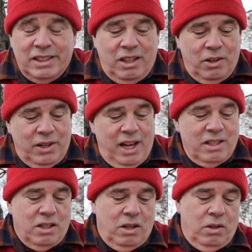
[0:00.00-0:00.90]
Okay,
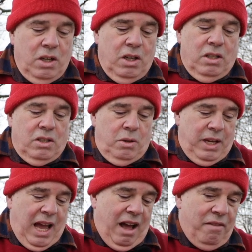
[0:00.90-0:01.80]
so
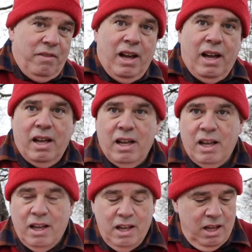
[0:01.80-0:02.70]
we have
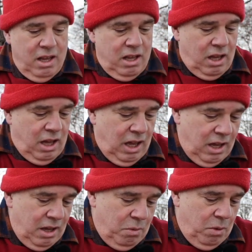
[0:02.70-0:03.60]

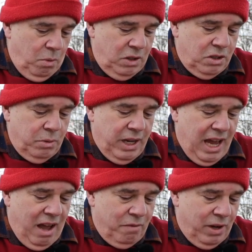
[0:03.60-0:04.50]
what do we
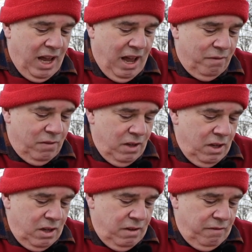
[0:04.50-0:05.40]
have? We have
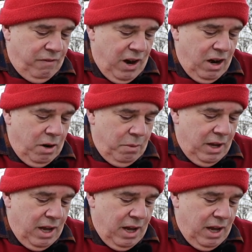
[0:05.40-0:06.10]
fire.